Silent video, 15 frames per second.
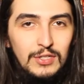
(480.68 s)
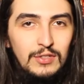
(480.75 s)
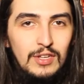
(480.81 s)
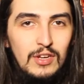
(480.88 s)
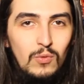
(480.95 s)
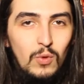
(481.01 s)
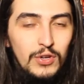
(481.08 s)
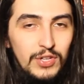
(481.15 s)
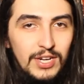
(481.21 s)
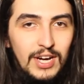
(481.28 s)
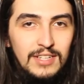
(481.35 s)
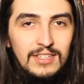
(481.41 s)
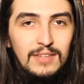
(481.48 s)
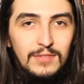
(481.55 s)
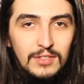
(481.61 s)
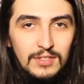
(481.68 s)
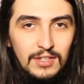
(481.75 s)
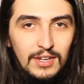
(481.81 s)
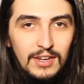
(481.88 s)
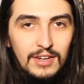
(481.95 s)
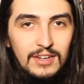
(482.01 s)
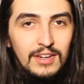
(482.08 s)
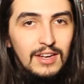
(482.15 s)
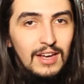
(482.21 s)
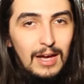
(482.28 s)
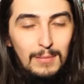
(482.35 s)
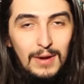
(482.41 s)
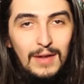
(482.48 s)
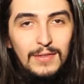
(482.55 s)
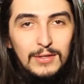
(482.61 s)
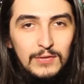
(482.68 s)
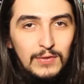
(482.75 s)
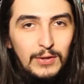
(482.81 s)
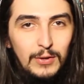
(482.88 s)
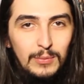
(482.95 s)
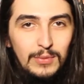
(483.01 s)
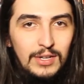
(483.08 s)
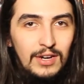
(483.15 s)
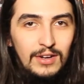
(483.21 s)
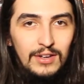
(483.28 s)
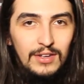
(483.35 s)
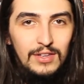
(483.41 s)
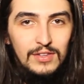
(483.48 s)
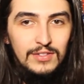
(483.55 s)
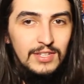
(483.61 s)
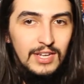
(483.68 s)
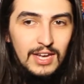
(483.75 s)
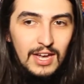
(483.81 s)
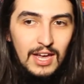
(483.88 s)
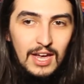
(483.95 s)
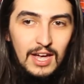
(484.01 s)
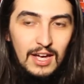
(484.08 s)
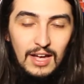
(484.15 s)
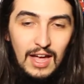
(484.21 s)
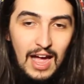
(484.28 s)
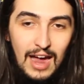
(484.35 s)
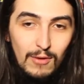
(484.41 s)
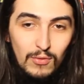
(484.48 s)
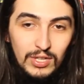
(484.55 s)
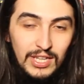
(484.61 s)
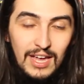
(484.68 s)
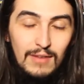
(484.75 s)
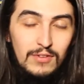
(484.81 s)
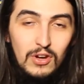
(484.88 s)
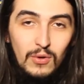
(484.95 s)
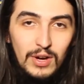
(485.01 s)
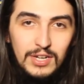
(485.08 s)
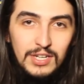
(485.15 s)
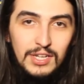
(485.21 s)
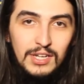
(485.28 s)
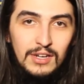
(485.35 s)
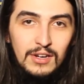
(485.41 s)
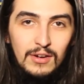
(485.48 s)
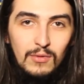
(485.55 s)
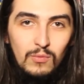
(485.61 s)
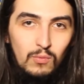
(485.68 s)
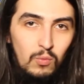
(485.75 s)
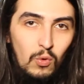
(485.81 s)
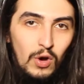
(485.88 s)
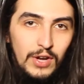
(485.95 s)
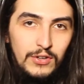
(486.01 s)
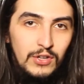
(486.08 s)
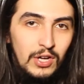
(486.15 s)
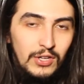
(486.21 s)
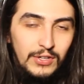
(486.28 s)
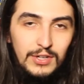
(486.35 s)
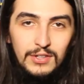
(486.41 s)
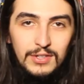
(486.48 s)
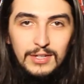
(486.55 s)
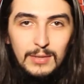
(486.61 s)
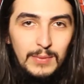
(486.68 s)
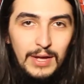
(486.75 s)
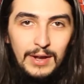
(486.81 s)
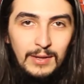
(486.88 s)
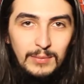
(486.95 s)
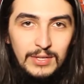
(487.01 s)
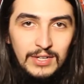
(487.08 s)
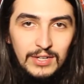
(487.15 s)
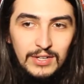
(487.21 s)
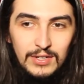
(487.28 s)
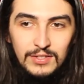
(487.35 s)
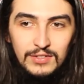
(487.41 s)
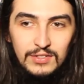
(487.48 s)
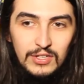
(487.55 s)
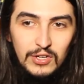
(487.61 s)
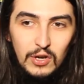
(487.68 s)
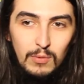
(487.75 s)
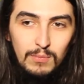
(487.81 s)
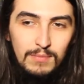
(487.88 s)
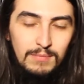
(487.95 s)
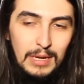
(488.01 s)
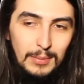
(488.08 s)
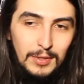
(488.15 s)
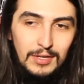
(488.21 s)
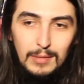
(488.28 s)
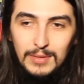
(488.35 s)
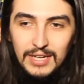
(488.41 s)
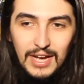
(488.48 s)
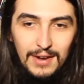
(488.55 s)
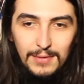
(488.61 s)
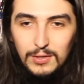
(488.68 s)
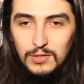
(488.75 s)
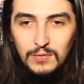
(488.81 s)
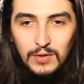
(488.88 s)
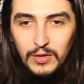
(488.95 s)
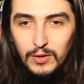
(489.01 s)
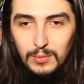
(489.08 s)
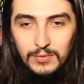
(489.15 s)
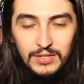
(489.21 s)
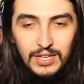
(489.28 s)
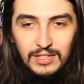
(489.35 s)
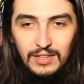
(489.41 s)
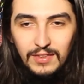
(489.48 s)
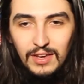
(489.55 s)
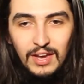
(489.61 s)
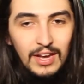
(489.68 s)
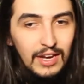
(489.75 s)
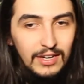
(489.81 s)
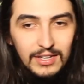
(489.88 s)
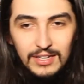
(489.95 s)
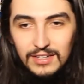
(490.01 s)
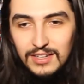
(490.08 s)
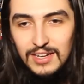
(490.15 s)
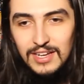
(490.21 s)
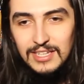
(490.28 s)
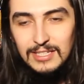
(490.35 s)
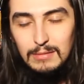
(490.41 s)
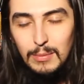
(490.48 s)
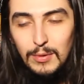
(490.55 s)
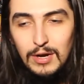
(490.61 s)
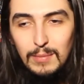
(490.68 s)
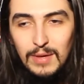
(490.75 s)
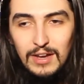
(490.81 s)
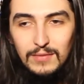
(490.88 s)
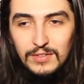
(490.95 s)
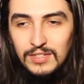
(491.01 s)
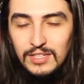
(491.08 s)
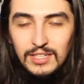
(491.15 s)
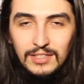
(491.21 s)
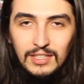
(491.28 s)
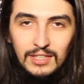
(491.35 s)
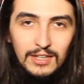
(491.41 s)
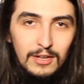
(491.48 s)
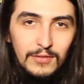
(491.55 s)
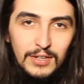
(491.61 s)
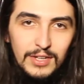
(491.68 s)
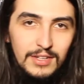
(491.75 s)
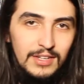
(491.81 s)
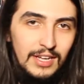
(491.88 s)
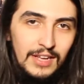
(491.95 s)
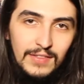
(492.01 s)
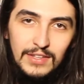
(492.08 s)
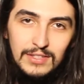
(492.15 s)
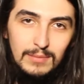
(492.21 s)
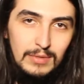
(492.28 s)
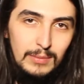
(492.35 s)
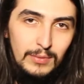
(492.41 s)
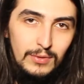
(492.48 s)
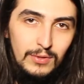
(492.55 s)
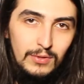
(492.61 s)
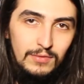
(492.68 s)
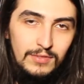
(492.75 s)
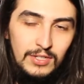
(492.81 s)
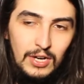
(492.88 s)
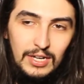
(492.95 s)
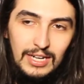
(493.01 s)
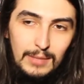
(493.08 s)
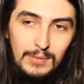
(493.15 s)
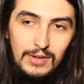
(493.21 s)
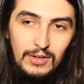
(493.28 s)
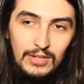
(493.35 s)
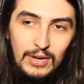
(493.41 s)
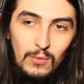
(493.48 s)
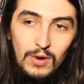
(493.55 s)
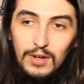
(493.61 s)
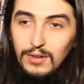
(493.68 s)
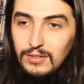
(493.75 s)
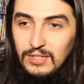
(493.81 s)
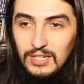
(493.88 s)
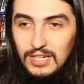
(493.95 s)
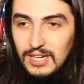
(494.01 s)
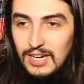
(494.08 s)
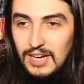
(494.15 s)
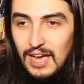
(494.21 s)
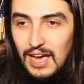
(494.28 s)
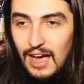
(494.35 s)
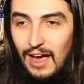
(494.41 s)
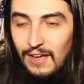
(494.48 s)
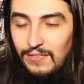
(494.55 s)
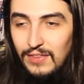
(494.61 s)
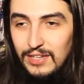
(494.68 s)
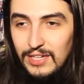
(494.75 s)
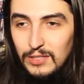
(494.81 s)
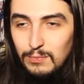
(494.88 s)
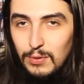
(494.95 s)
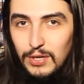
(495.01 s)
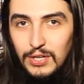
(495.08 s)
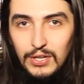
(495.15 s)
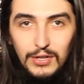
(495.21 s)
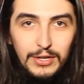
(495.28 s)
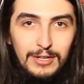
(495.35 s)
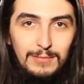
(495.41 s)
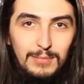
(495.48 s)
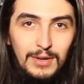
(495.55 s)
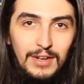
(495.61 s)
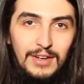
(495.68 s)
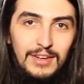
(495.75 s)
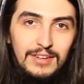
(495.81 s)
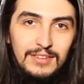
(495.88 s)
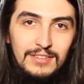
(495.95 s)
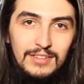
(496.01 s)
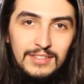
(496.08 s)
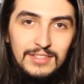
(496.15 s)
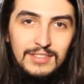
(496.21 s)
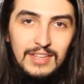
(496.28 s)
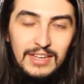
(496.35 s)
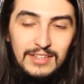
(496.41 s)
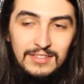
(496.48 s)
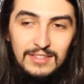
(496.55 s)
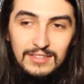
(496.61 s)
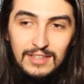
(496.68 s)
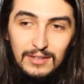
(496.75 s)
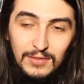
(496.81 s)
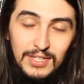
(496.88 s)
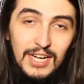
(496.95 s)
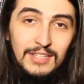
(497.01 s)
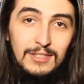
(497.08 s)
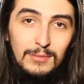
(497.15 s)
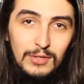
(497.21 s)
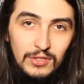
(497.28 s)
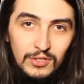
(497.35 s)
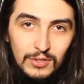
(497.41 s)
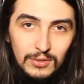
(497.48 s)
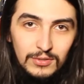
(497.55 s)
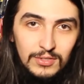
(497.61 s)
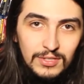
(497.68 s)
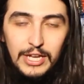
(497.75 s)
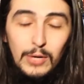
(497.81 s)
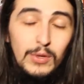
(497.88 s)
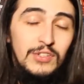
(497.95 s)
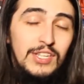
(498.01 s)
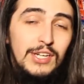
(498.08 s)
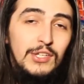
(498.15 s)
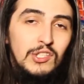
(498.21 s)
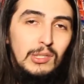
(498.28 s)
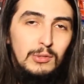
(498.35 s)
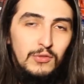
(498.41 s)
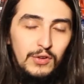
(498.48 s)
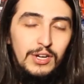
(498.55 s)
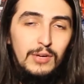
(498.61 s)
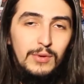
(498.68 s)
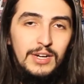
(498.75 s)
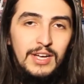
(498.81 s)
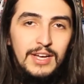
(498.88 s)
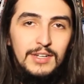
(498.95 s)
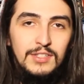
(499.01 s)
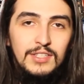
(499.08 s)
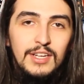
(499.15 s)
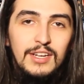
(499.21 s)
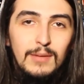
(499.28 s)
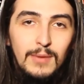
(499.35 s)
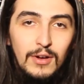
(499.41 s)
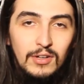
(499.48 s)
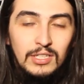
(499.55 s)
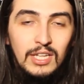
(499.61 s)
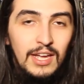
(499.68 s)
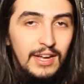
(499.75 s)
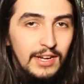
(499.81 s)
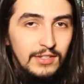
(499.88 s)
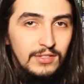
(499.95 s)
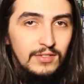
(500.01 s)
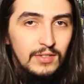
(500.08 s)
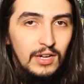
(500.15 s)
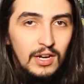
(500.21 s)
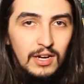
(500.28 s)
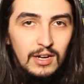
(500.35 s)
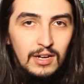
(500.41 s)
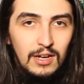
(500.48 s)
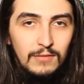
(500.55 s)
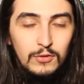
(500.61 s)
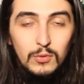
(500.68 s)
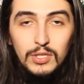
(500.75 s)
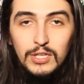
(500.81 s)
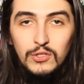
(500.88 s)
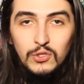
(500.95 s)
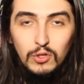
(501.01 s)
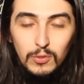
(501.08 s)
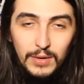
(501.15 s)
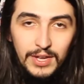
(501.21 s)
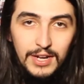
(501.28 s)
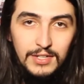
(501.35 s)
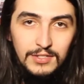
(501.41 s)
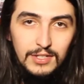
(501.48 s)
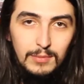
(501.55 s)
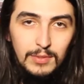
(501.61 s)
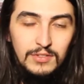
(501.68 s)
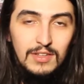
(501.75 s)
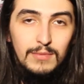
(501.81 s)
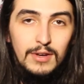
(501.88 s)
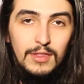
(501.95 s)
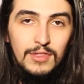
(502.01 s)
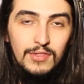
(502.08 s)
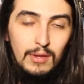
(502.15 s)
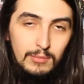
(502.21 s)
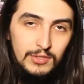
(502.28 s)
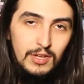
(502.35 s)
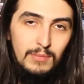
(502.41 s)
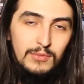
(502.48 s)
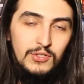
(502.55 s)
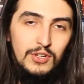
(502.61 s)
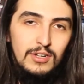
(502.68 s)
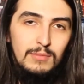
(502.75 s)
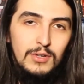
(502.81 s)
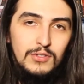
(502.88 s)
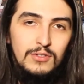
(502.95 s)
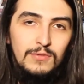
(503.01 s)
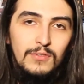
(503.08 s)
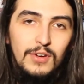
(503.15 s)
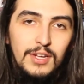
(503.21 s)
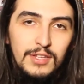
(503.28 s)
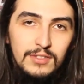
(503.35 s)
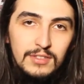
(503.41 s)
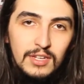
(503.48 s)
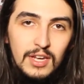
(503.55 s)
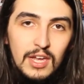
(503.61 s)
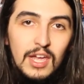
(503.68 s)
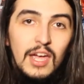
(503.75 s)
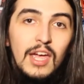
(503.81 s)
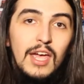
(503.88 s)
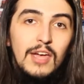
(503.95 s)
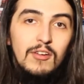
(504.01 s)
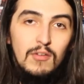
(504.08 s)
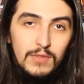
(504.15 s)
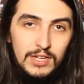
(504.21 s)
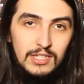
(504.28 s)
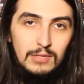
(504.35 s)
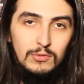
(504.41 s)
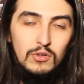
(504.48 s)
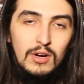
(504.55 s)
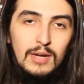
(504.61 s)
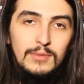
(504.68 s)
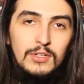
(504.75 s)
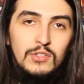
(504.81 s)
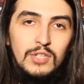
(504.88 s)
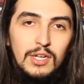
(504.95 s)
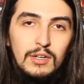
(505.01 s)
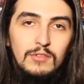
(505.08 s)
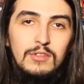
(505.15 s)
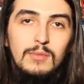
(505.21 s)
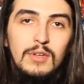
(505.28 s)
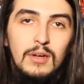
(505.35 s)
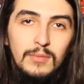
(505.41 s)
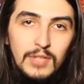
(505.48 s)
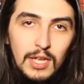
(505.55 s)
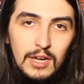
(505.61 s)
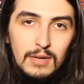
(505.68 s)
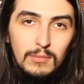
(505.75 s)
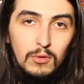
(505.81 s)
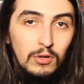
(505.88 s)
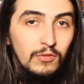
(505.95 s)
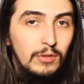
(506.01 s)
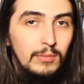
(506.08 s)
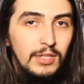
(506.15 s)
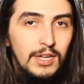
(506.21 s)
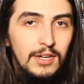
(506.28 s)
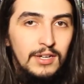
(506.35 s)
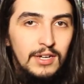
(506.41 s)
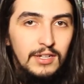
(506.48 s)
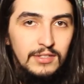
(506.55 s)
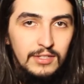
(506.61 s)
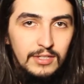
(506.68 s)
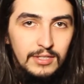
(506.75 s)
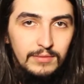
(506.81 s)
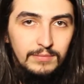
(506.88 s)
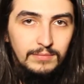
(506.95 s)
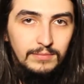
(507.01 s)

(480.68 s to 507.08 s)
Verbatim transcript: to see what you guys have to say about this film, because I really have no idea what y'all are going to think about it, because, you know, people are coming out of this film saying that they hate it. Some people come out of it saying that they love it, and then some people, kind of like me, are like, well, I think it's pretty good, but it's, it's, it's definitely got some issues. Anyways, thank you so much for hearing what I had to say about Glass. Uh, if you really enjoyed what I had to say, please give it a thumbs up and share it amongst your friends. And don't forget to subscribe to the channel to be updated on more film-related content.